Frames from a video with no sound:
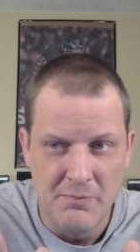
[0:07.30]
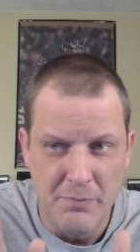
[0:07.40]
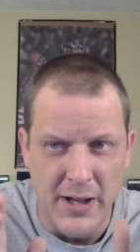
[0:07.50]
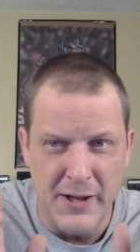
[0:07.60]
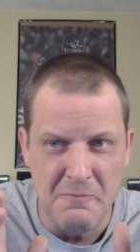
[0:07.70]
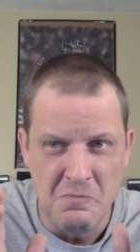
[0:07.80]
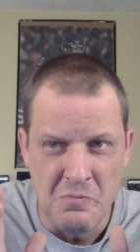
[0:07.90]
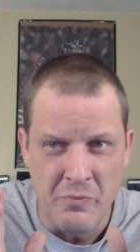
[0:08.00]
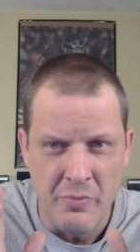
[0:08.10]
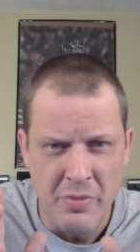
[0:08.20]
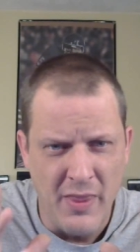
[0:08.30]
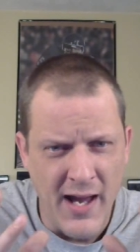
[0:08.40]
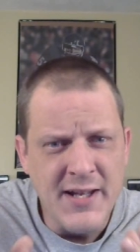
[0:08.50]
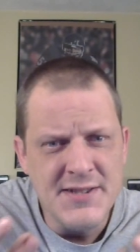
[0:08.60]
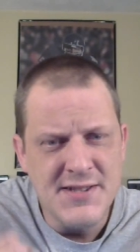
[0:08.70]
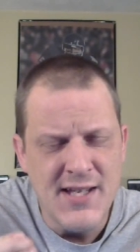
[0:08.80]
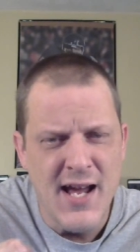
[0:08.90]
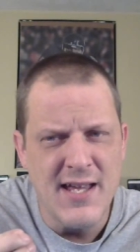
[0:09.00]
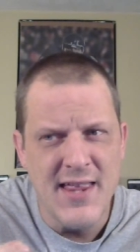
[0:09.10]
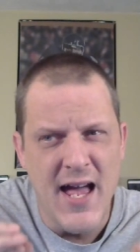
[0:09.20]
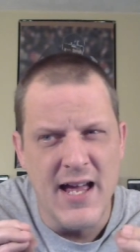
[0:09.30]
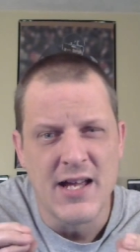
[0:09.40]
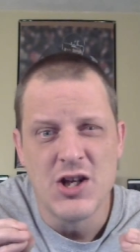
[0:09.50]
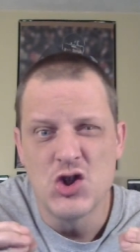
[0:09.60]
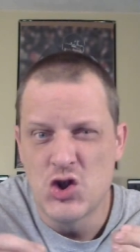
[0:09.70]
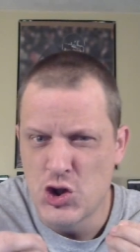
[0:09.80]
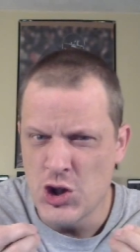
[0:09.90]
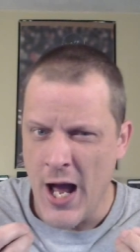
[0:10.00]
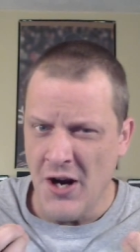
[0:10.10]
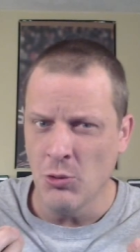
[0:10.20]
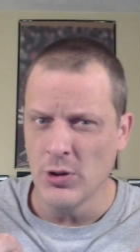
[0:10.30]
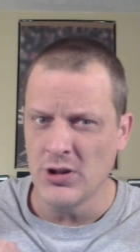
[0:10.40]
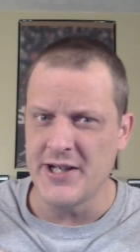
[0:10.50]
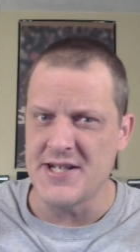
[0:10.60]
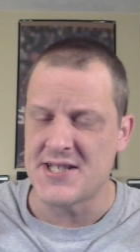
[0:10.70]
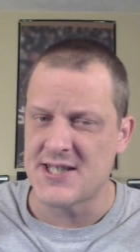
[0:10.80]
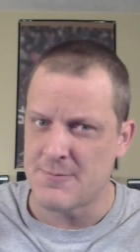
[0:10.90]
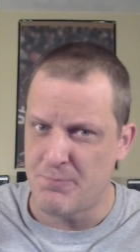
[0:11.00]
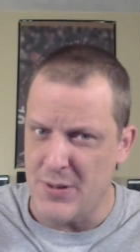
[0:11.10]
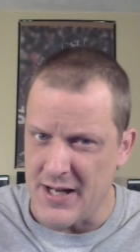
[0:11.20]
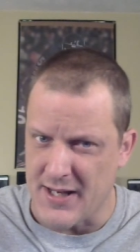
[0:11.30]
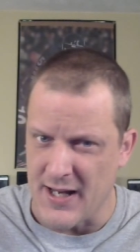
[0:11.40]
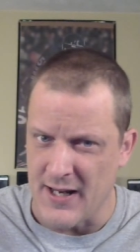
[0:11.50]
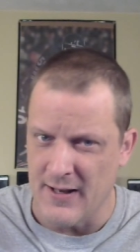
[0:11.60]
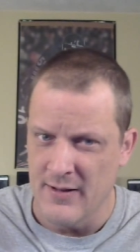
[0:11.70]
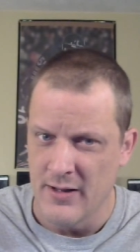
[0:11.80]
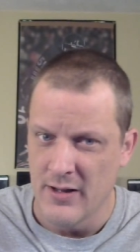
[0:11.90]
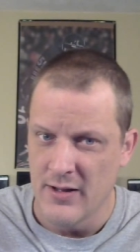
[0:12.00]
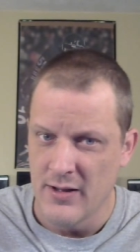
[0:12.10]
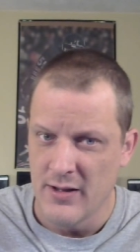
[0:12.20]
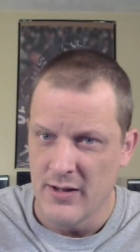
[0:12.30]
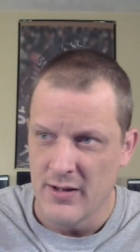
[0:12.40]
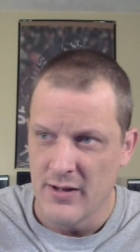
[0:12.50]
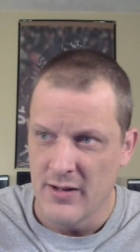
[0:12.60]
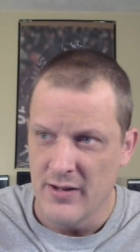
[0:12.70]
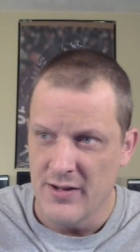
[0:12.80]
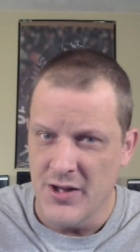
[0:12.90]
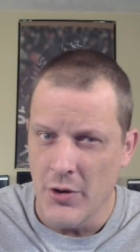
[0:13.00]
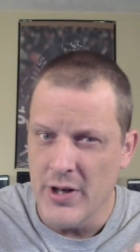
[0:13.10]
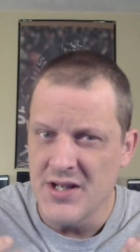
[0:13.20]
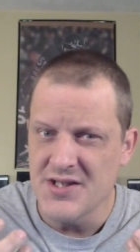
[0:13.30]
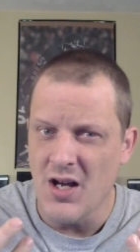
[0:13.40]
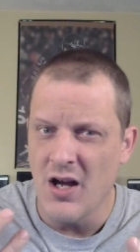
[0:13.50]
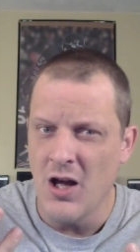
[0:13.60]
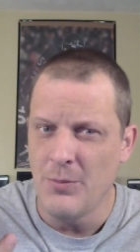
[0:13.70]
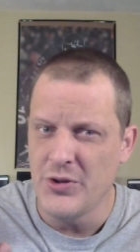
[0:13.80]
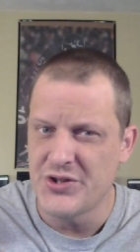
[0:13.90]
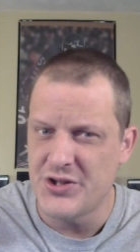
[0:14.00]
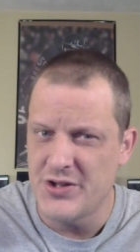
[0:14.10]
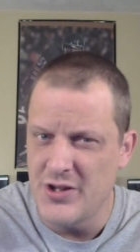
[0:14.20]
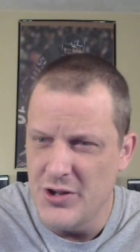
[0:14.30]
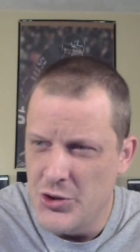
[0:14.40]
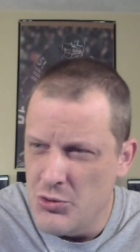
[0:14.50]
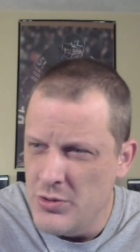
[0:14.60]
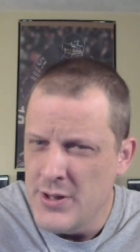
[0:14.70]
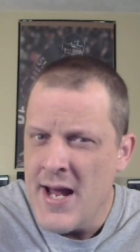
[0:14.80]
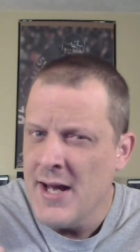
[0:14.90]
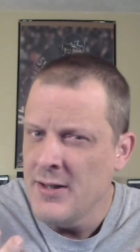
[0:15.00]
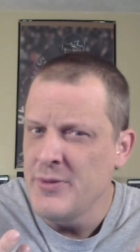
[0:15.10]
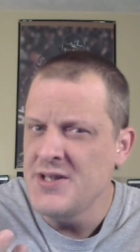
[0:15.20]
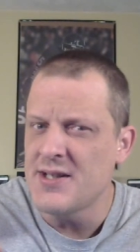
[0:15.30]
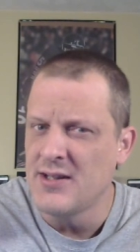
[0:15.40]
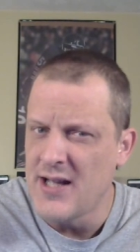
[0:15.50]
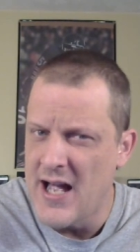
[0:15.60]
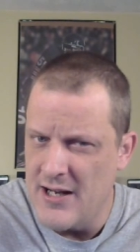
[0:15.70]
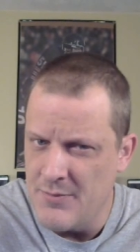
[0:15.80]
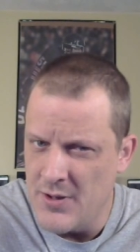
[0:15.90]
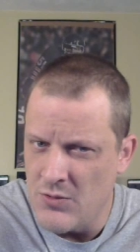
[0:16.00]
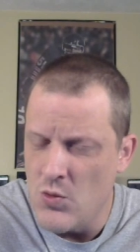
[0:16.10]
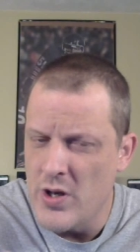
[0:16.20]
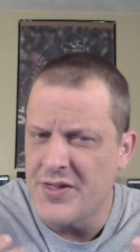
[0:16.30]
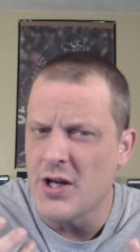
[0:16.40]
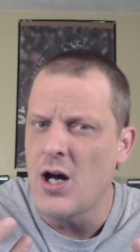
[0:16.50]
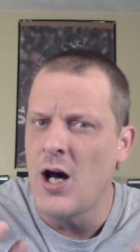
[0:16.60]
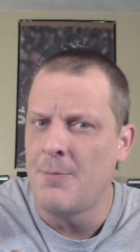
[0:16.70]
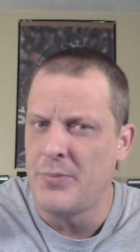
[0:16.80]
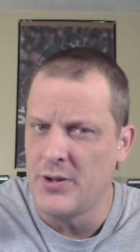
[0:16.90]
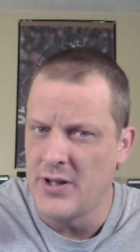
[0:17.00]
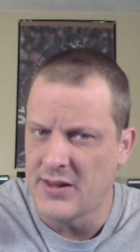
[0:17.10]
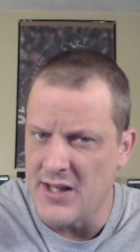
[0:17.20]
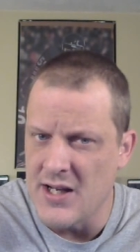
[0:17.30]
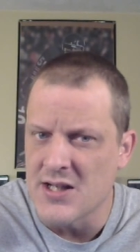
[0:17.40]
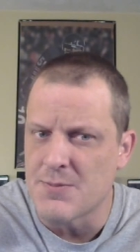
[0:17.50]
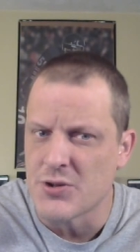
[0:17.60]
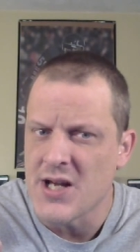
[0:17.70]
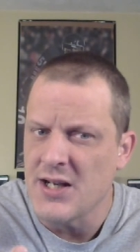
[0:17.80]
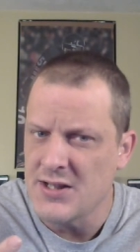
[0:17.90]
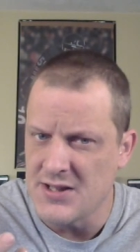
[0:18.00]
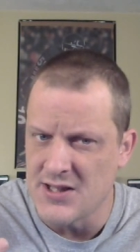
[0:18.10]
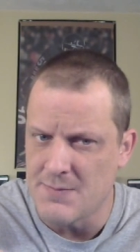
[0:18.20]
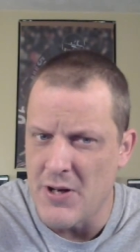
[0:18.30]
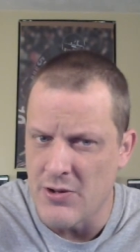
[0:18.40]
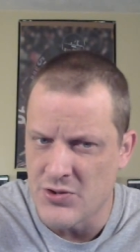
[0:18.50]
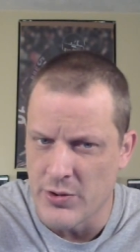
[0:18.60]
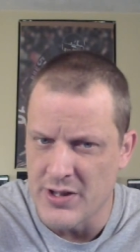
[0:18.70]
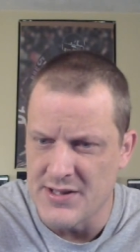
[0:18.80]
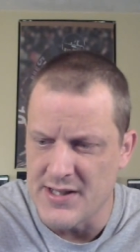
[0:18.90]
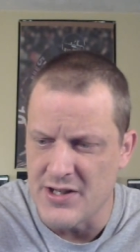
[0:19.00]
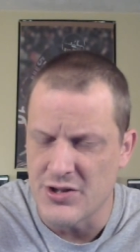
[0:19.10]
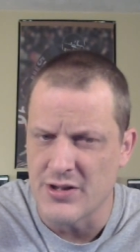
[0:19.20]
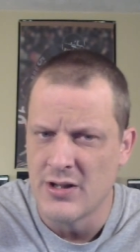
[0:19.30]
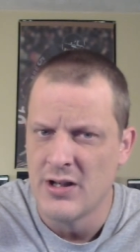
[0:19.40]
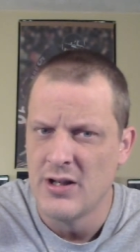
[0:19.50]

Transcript: But I can say that generally speaking, there is almost unanimous alignment with a couple of things pertaining to this Bears organization.